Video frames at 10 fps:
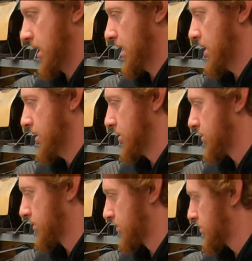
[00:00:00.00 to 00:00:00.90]
I
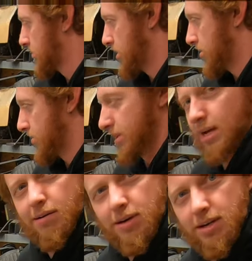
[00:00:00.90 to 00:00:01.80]
don't really
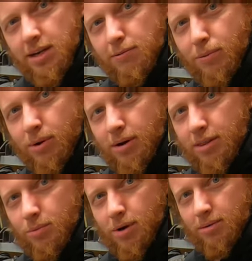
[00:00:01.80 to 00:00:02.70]
have any need for
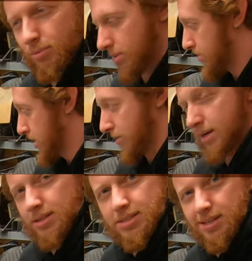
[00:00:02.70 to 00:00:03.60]
another one with how
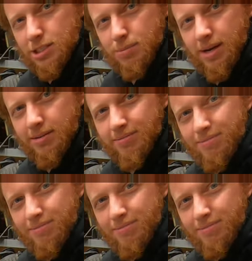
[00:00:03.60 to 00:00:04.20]
great this thing's been.